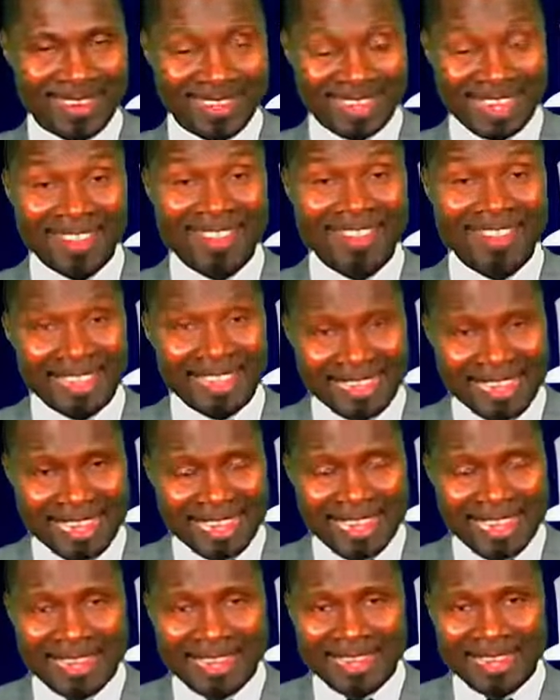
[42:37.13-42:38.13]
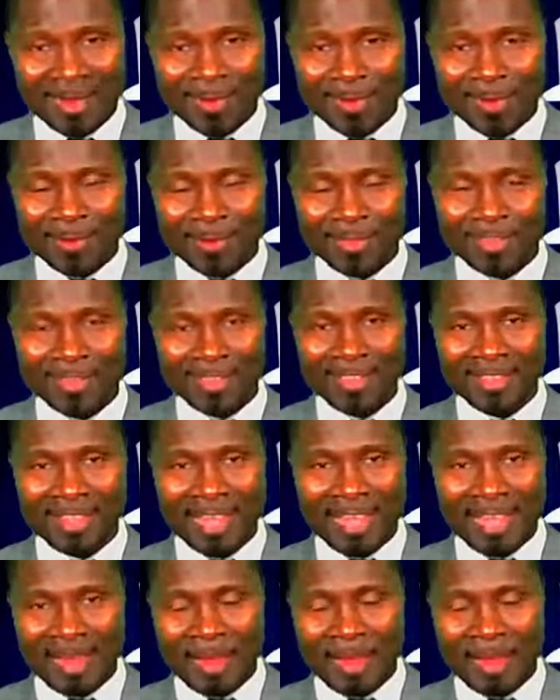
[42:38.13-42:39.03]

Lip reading: Yesterday there was